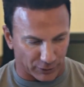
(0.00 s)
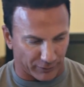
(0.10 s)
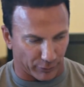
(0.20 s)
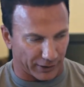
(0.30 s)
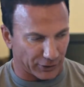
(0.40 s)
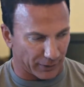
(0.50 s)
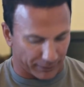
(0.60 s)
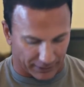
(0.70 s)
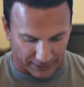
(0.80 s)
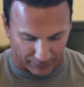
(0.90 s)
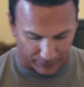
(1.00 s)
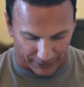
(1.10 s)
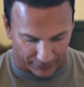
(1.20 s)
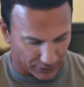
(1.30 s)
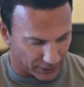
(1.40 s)
before I jump into something
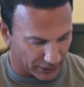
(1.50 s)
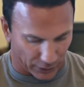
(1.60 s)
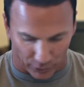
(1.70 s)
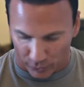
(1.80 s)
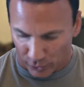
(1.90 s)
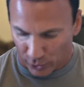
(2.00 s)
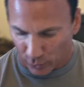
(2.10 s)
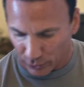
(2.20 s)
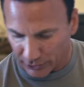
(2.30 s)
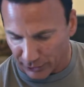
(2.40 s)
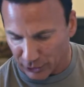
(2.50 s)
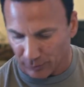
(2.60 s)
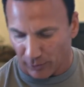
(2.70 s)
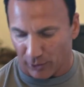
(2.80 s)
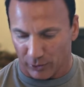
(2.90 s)
else. So we'll start
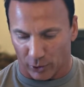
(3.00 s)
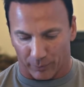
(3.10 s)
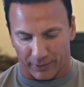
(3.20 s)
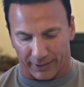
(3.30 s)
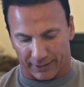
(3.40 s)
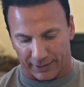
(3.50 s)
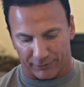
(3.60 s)
small and go big.